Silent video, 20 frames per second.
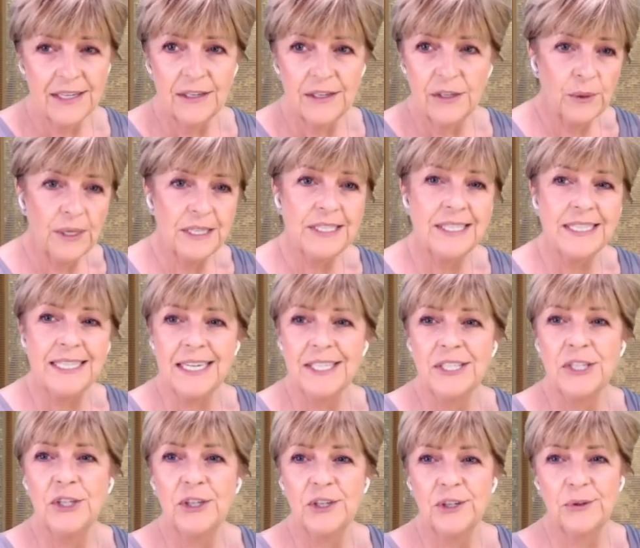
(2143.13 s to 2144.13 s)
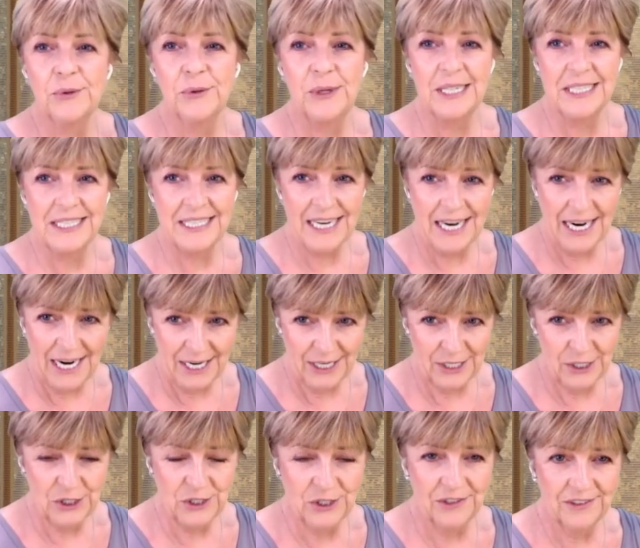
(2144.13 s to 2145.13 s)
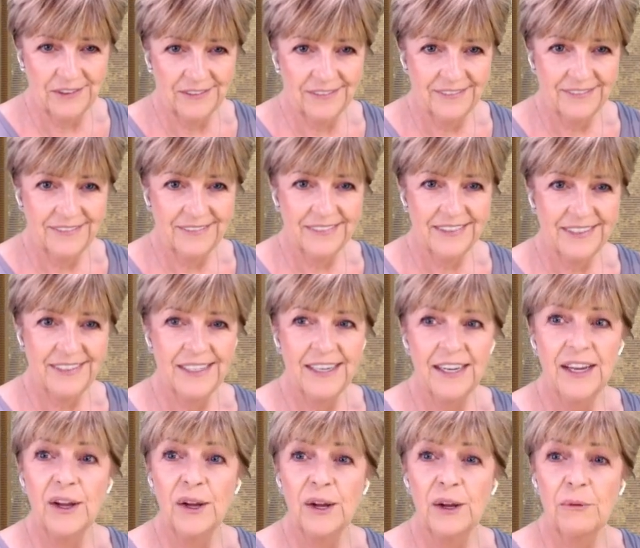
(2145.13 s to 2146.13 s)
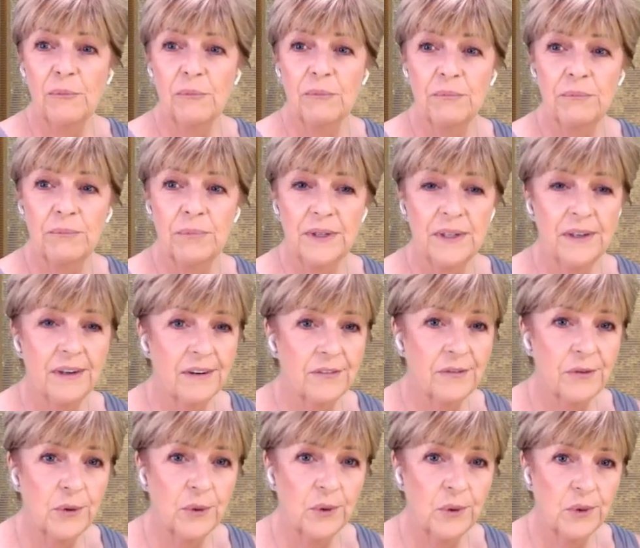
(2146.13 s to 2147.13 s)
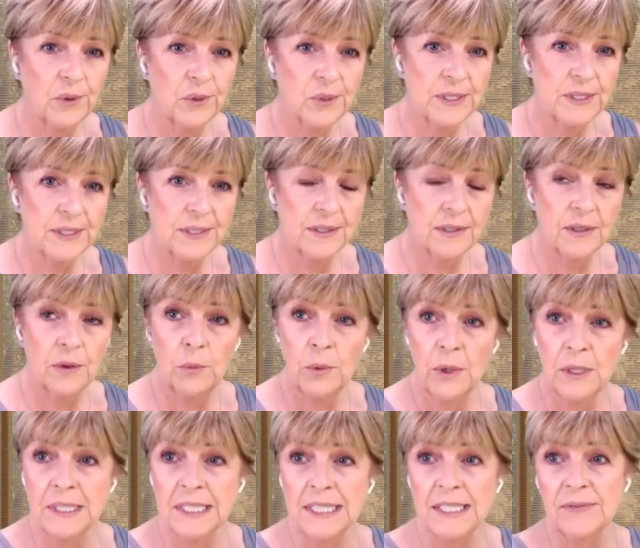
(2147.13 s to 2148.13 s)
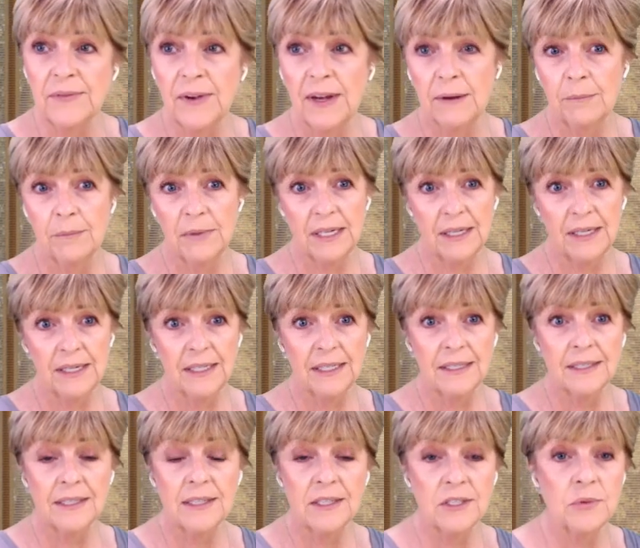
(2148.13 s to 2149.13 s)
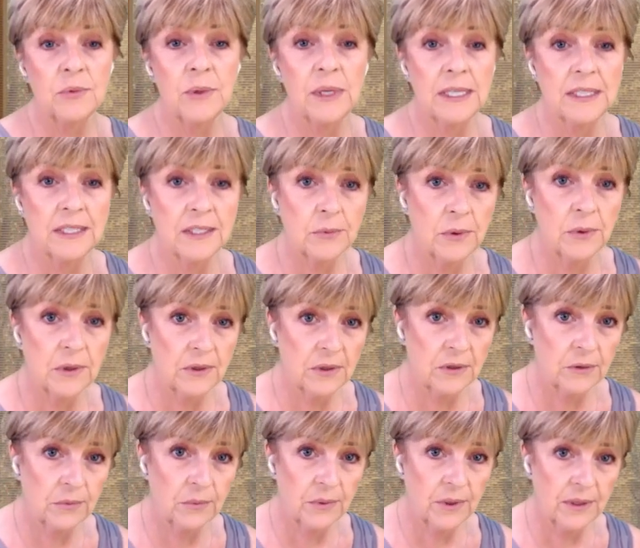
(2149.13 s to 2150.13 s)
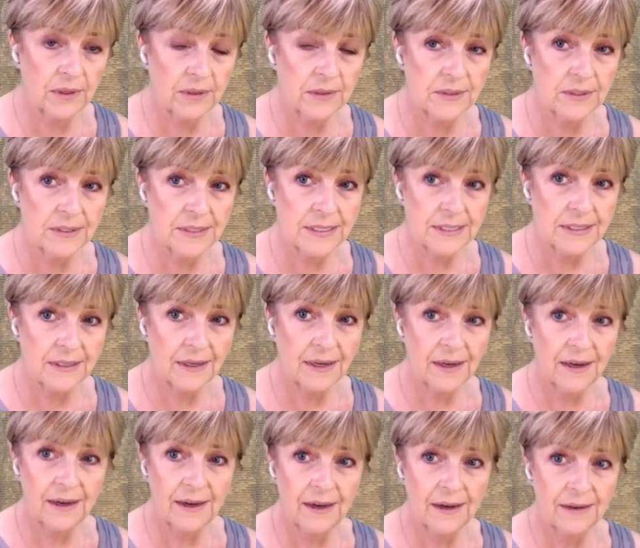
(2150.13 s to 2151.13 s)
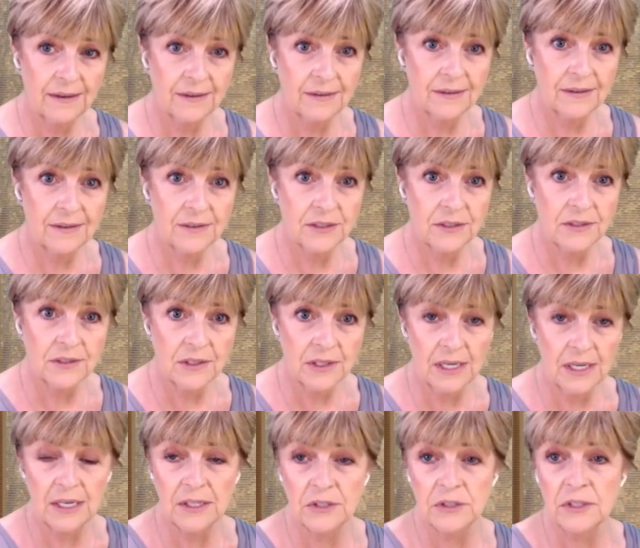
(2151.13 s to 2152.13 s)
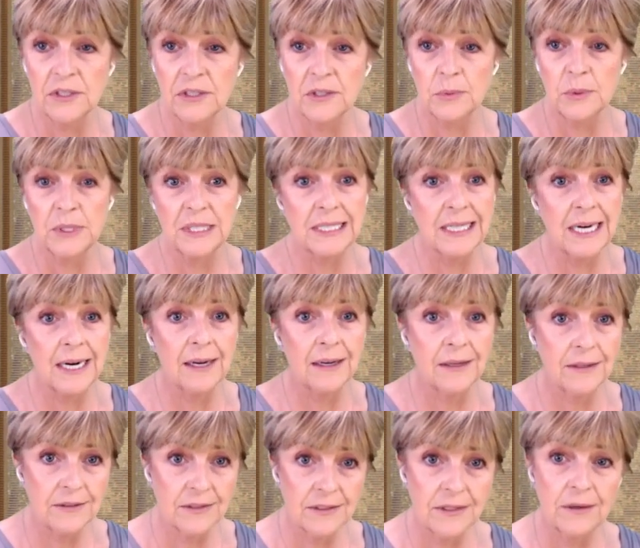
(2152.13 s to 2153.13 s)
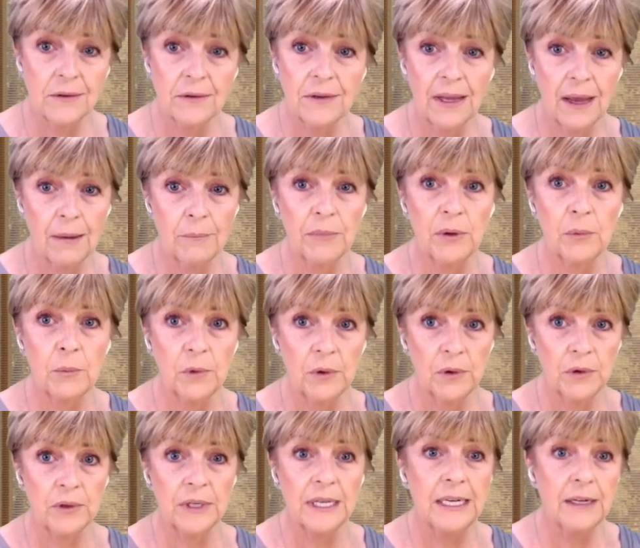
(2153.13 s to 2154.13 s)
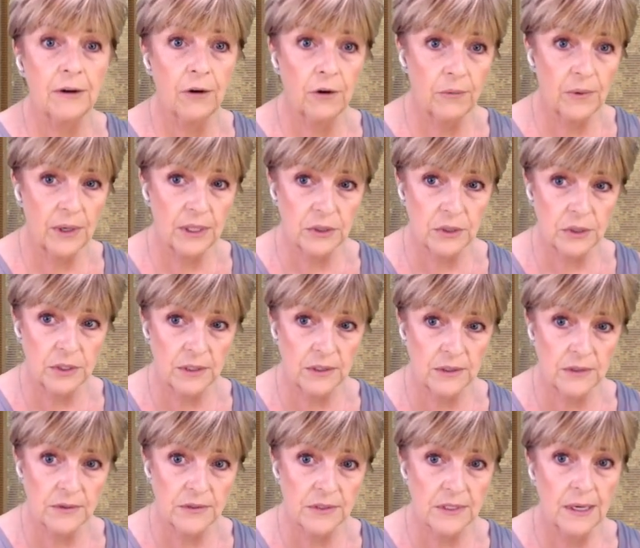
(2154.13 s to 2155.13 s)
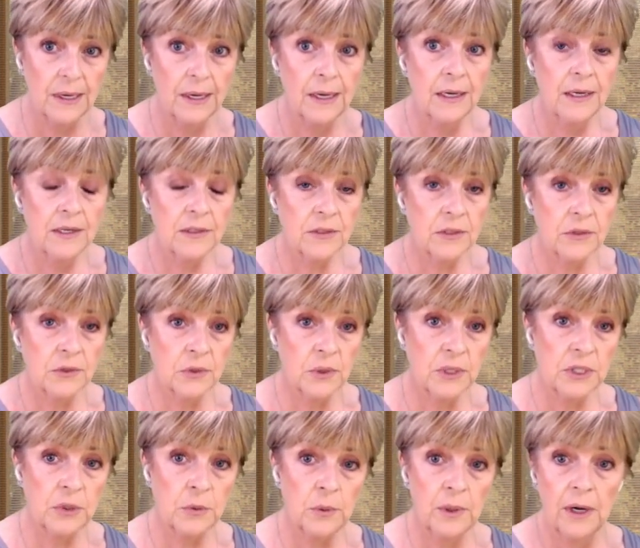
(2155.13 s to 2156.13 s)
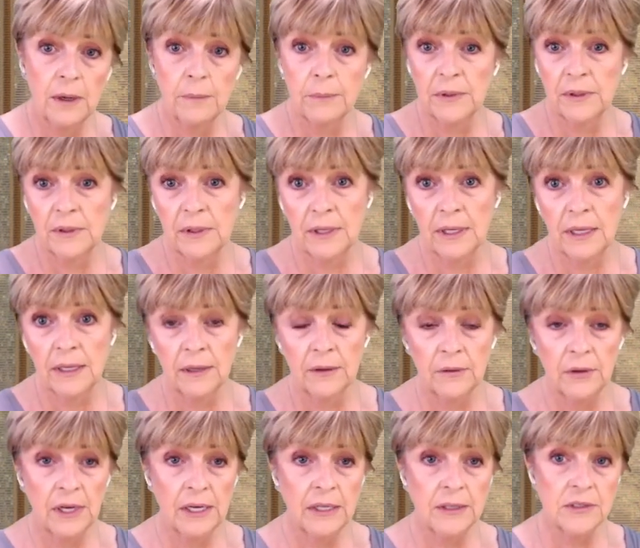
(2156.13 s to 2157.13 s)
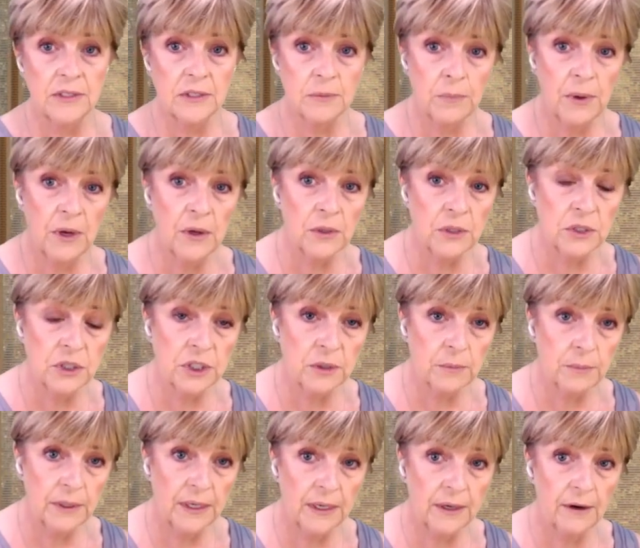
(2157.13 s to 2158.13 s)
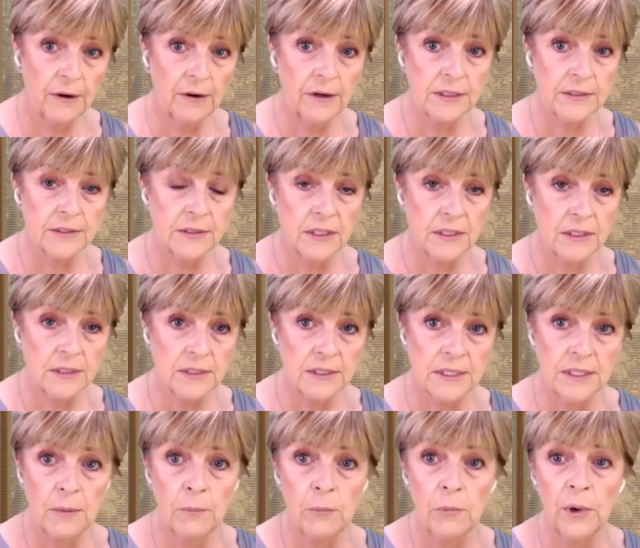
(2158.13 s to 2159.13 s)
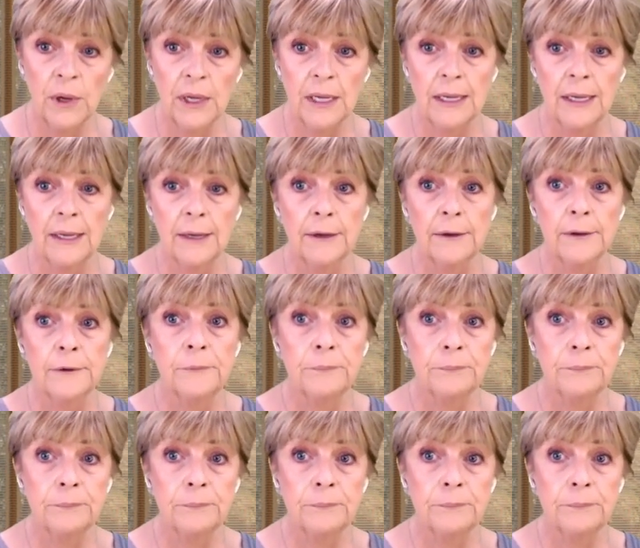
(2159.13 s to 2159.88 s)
I said to you, it's action, yeah? But of course, the one's family does relate to our careers and to the actions we take. So it can be work in our actions. So straight away, I'd be thinking, okay, there's a partnership here, as in some way here.